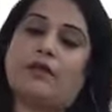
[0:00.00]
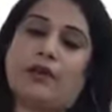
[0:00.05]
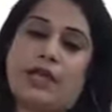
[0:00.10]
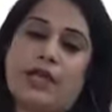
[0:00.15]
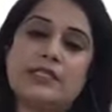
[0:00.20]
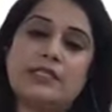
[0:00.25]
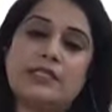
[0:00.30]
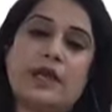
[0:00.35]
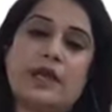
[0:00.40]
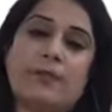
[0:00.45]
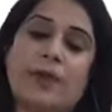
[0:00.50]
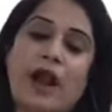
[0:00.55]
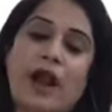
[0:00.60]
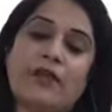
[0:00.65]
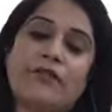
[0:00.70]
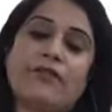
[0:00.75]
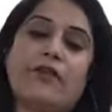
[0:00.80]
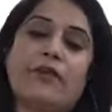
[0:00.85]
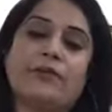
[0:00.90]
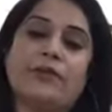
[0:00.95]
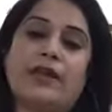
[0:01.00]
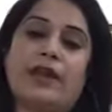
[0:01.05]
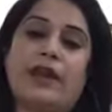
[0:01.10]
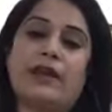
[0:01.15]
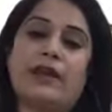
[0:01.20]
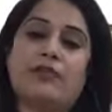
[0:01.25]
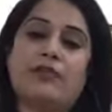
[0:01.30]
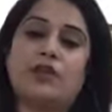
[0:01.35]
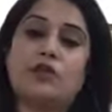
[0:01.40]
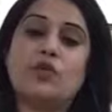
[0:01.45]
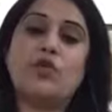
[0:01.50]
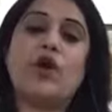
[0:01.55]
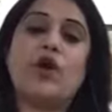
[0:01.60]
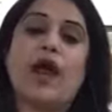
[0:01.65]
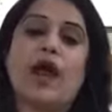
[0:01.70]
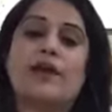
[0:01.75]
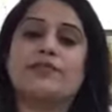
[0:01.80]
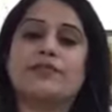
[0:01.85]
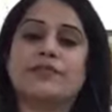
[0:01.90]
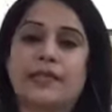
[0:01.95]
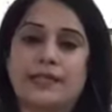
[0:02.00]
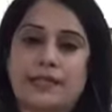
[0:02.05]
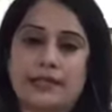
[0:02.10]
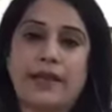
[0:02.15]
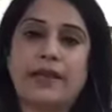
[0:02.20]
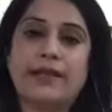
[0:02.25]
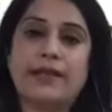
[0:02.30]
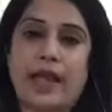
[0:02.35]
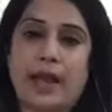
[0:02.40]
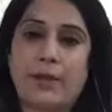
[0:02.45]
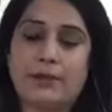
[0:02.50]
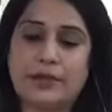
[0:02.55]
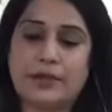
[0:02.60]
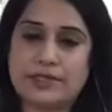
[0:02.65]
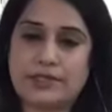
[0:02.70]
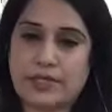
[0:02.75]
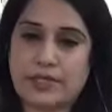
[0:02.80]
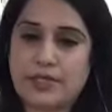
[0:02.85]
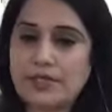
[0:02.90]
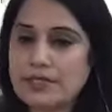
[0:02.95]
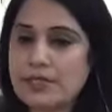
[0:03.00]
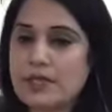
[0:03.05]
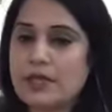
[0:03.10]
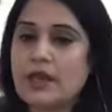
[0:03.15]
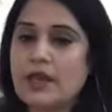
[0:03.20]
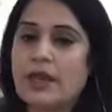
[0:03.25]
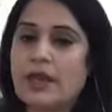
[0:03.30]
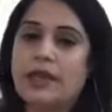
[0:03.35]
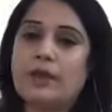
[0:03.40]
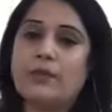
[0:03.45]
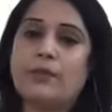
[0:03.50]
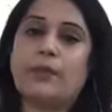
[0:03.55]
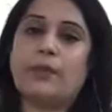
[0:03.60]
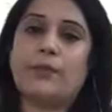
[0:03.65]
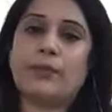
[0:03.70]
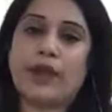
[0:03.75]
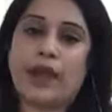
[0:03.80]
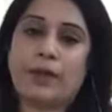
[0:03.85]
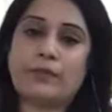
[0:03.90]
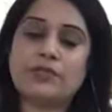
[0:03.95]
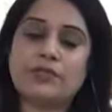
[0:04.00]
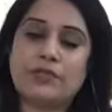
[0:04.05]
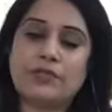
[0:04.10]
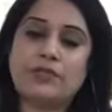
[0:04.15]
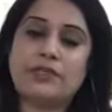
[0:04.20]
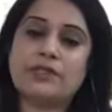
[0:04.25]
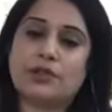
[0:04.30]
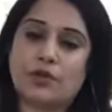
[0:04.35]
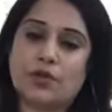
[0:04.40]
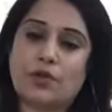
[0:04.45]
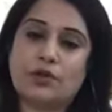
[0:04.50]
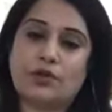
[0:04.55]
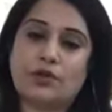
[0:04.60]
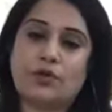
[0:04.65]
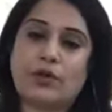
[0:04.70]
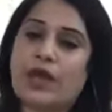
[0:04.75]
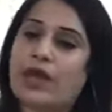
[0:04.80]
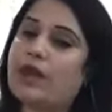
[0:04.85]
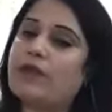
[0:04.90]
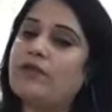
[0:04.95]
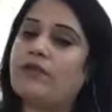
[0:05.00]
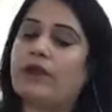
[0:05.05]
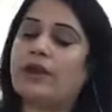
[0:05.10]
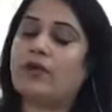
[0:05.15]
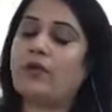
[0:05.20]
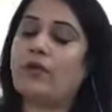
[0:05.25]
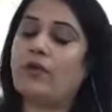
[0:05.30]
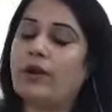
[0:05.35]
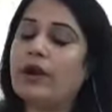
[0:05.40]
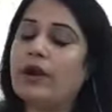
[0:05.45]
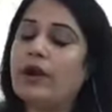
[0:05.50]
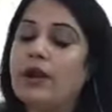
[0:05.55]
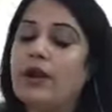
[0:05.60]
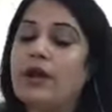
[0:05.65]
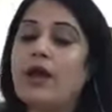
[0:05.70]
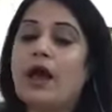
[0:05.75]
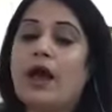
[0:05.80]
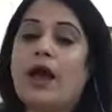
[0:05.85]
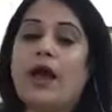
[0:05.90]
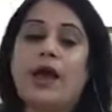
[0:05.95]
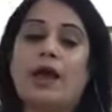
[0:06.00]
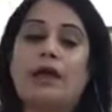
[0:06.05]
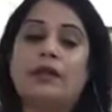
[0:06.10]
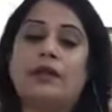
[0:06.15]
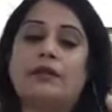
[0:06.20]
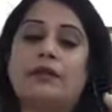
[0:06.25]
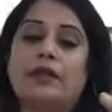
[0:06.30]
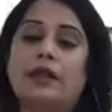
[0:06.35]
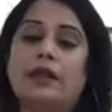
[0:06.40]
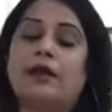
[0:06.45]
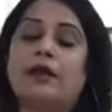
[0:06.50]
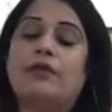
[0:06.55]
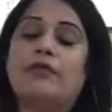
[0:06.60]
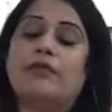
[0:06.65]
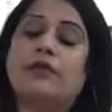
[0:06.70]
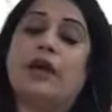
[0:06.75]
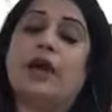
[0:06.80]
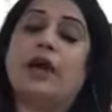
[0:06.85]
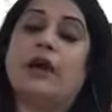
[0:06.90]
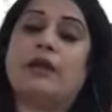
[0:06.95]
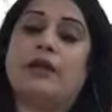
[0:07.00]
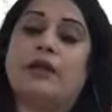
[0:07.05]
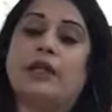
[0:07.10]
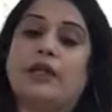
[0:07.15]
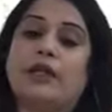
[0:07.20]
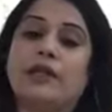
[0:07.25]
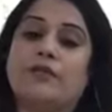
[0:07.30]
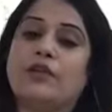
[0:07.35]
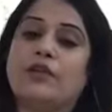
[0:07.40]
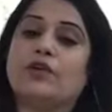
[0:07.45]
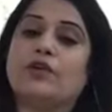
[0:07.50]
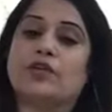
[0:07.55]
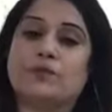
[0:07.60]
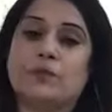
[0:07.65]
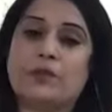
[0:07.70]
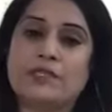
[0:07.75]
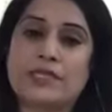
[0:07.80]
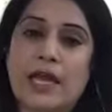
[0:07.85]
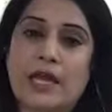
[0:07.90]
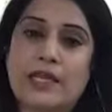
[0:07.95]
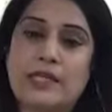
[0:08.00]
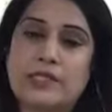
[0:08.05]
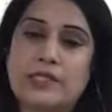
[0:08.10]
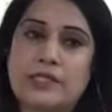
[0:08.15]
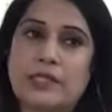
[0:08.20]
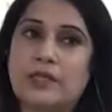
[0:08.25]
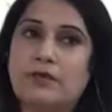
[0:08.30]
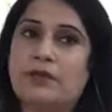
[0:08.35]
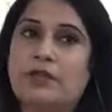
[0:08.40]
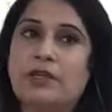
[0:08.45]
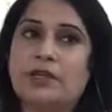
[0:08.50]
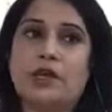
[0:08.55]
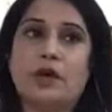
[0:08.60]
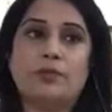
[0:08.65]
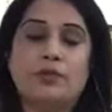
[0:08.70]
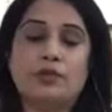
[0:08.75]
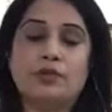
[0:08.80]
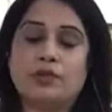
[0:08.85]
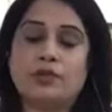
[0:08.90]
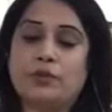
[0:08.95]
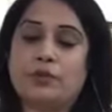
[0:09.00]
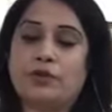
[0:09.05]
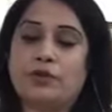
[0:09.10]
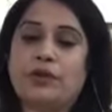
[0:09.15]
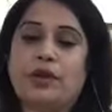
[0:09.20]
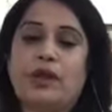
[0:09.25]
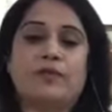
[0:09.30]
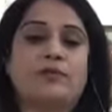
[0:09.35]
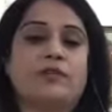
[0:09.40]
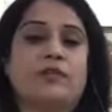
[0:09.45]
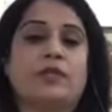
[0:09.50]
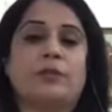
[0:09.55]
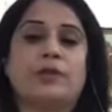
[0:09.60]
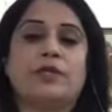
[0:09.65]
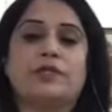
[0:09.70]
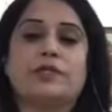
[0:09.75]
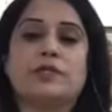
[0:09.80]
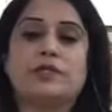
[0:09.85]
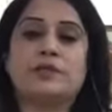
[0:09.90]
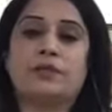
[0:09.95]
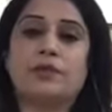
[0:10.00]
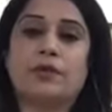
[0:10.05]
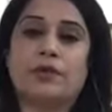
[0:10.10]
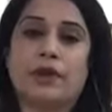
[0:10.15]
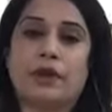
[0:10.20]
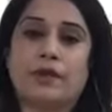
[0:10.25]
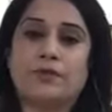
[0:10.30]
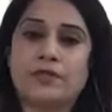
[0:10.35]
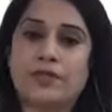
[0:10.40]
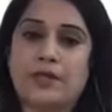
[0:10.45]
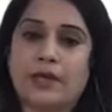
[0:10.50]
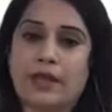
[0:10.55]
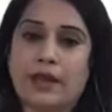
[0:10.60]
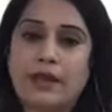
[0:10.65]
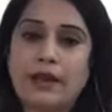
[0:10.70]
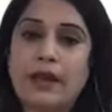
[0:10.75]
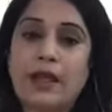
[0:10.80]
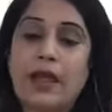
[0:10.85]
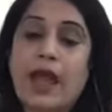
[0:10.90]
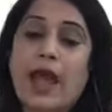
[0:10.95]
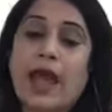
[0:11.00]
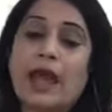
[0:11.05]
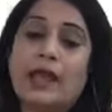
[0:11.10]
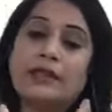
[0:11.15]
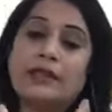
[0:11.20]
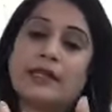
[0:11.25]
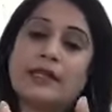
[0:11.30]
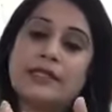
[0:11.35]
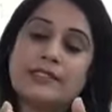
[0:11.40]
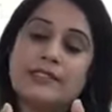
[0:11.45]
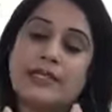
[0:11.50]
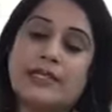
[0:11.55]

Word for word: rest, apart from that, we do have satellite campuses in Brampton, Toronto, and Vancouver. And there we are dealing with hospitality, with the computer programs, the business programs ahead. And that